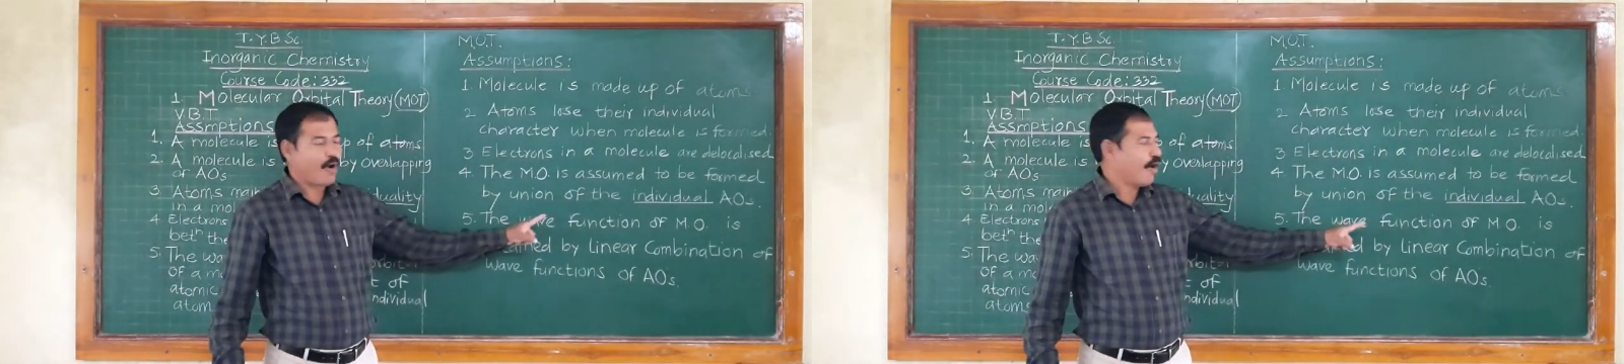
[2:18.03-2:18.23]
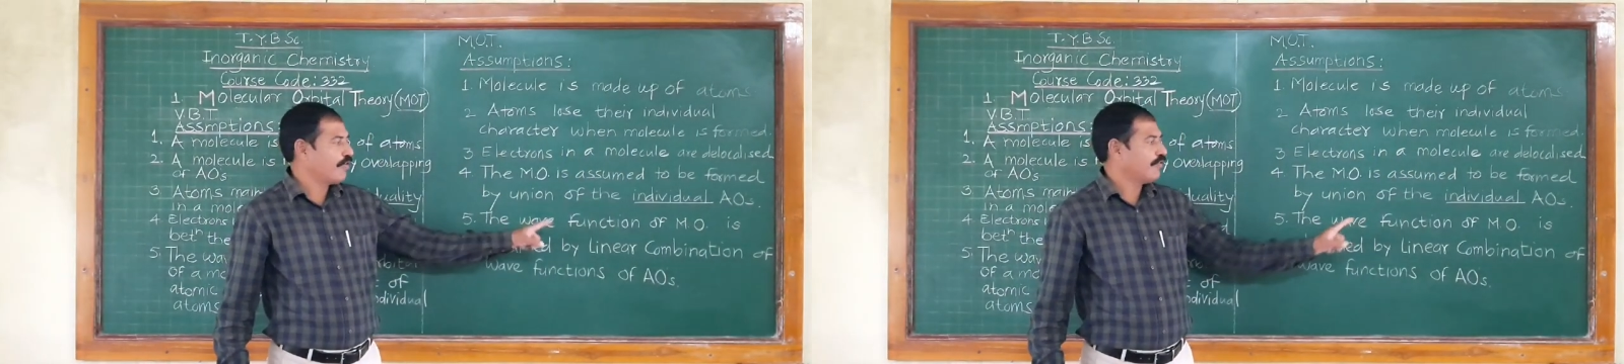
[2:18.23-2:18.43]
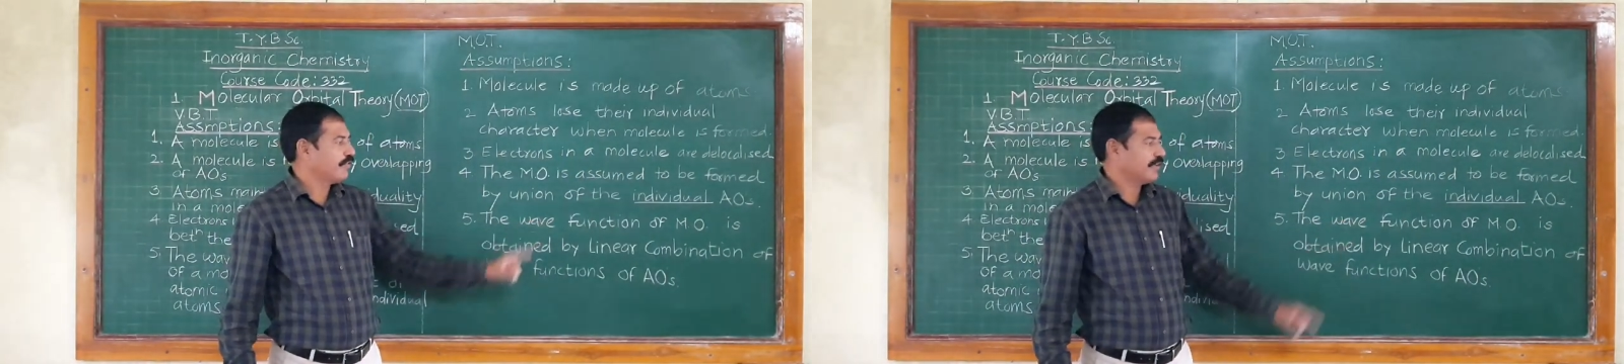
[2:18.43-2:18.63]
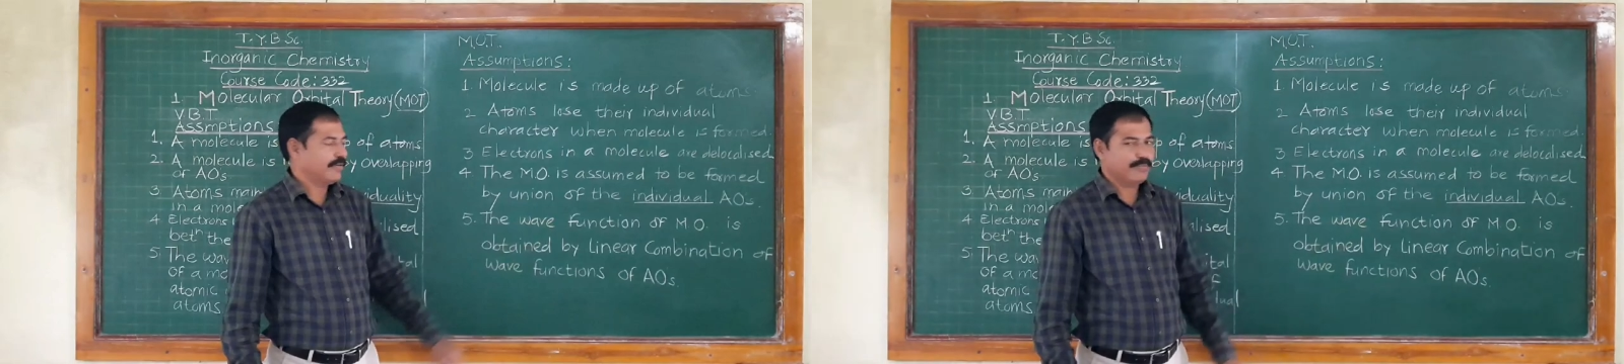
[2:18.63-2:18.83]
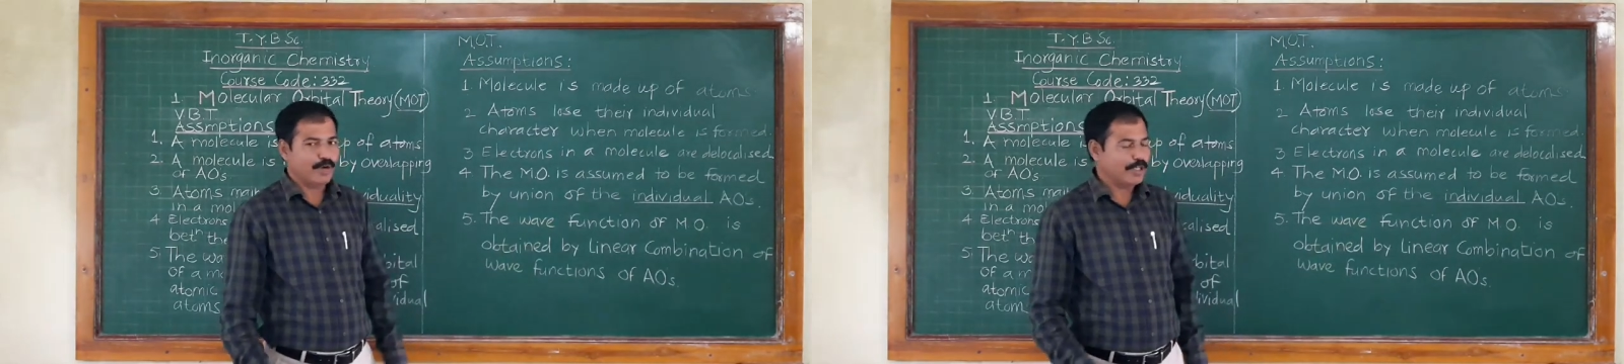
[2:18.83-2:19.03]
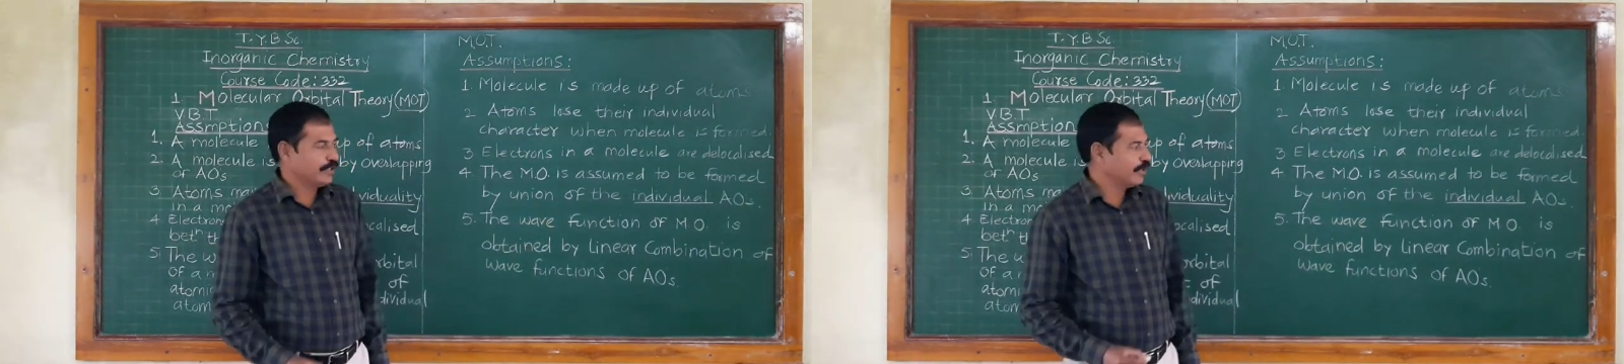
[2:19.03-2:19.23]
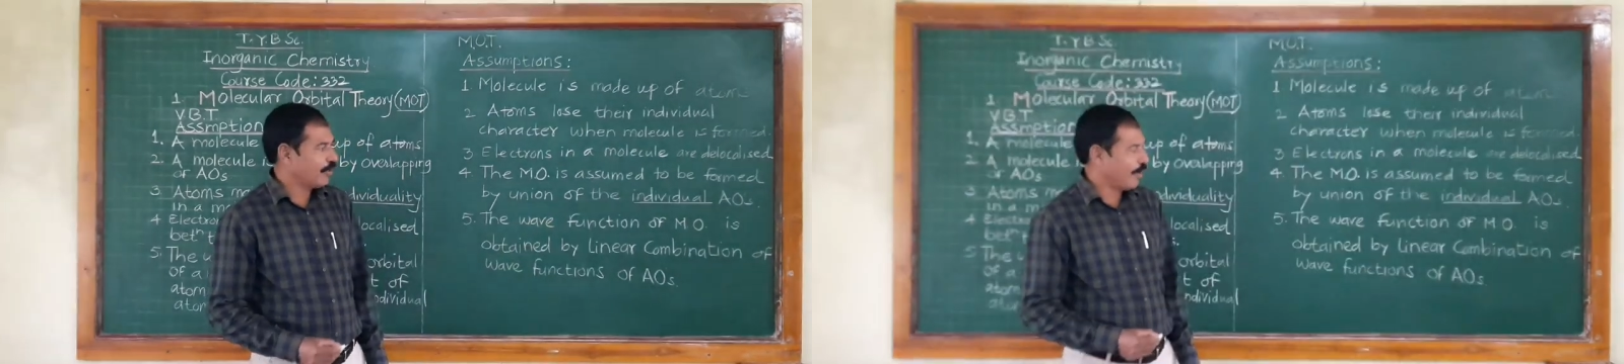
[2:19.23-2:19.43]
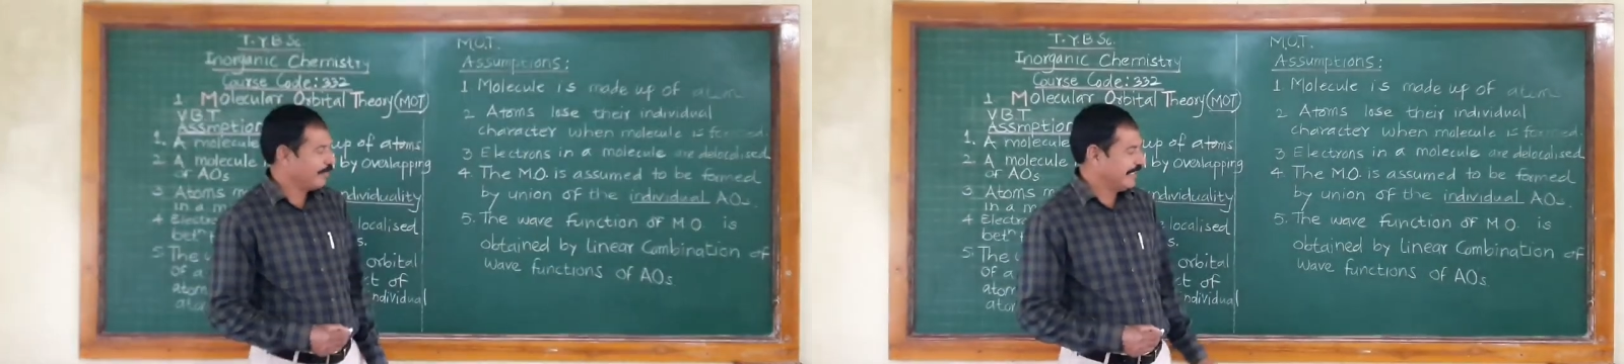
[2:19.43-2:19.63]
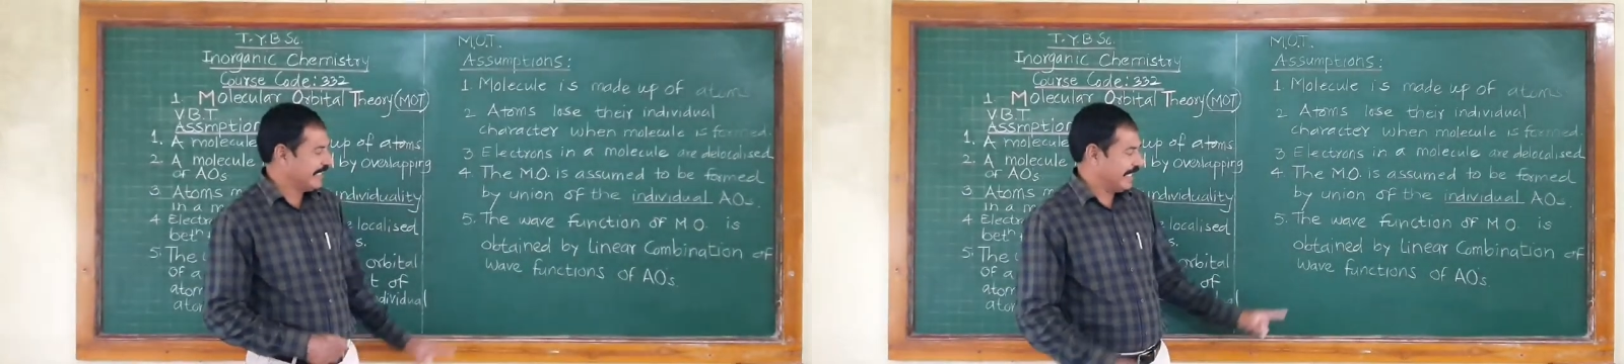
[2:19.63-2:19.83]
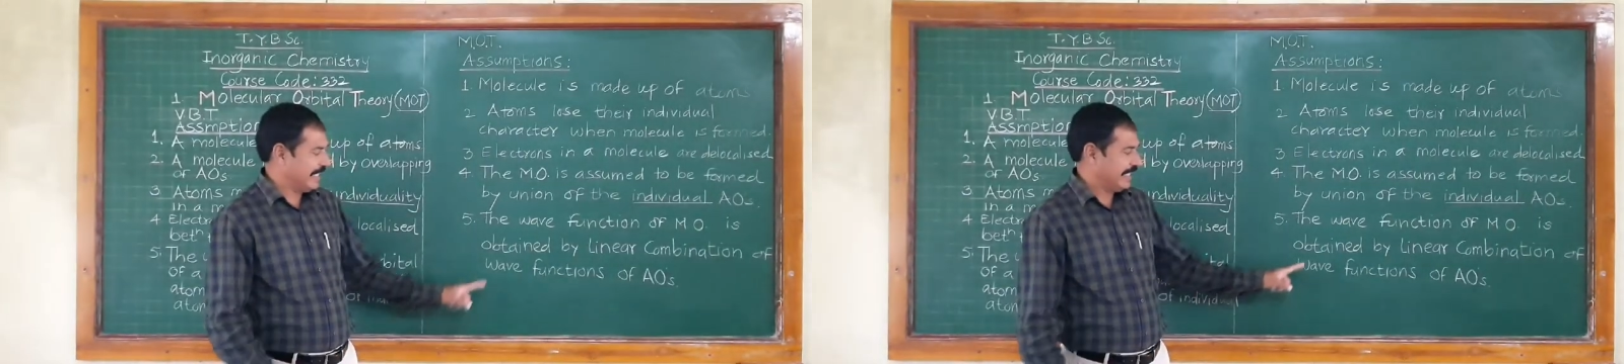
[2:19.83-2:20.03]
of molecular
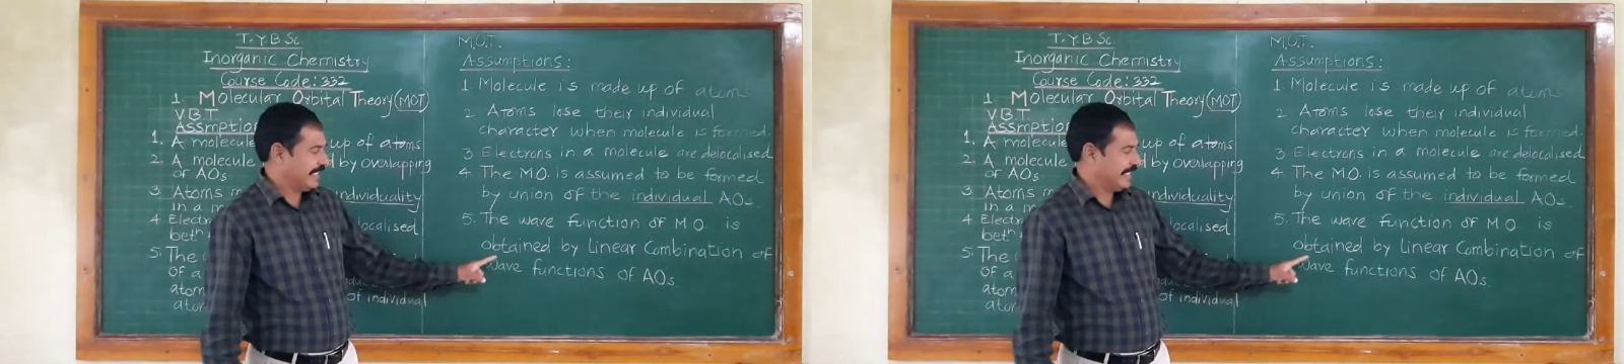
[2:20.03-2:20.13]
orbital